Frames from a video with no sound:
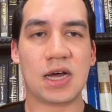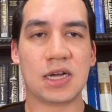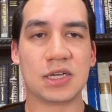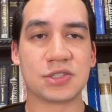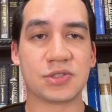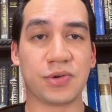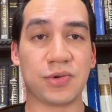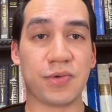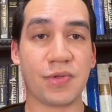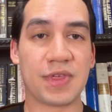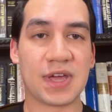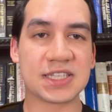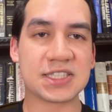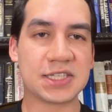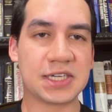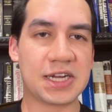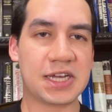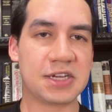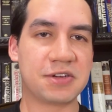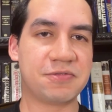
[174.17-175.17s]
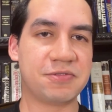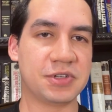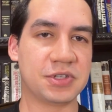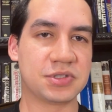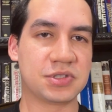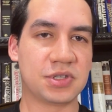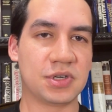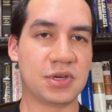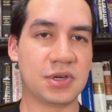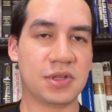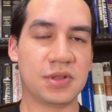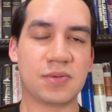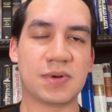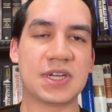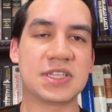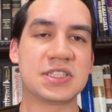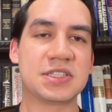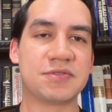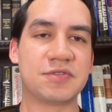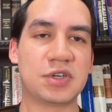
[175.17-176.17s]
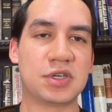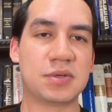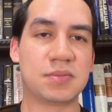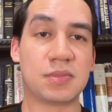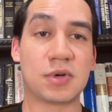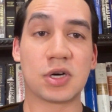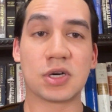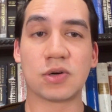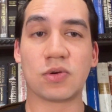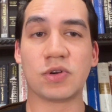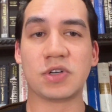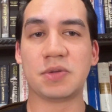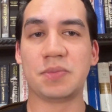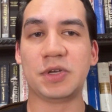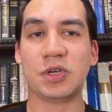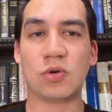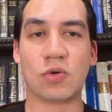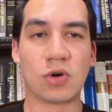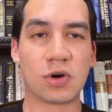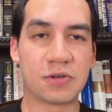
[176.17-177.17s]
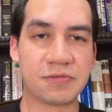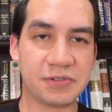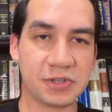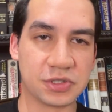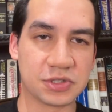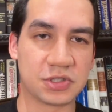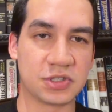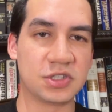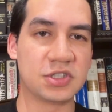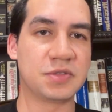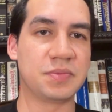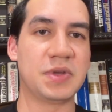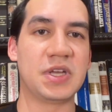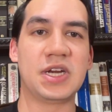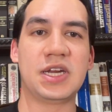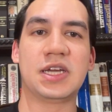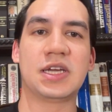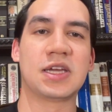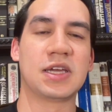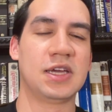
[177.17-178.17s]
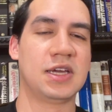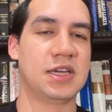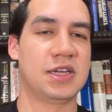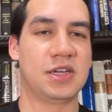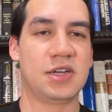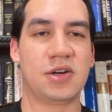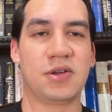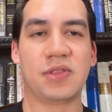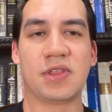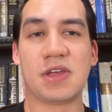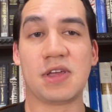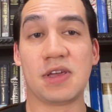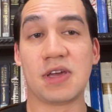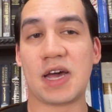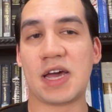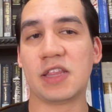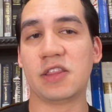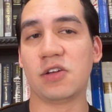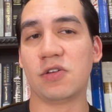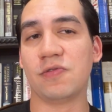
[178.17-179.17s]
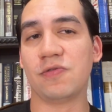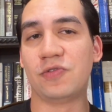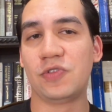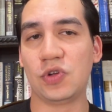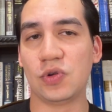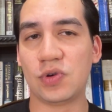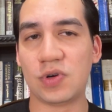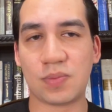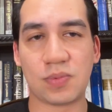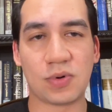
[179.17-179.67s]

So that's an and filter. The rest of them are going to be or filters, meaning they either viewed a